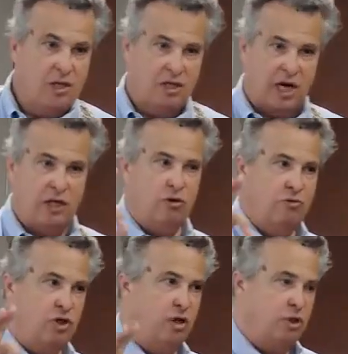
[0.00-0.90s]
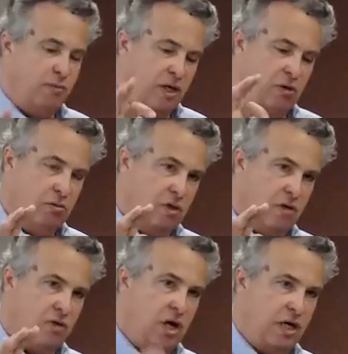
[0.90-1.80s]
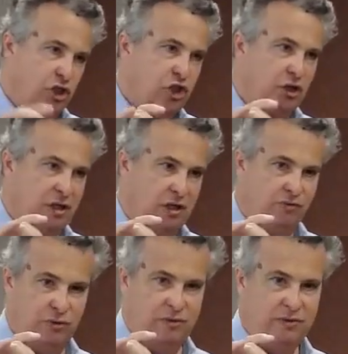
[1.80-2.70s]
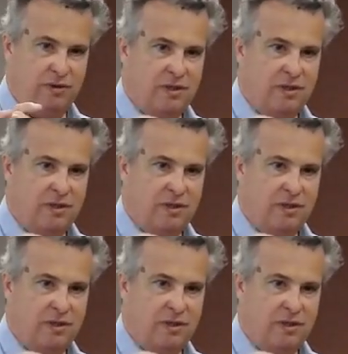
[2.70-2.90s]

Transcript: the nature of Job is a man who loved God and shunned evil.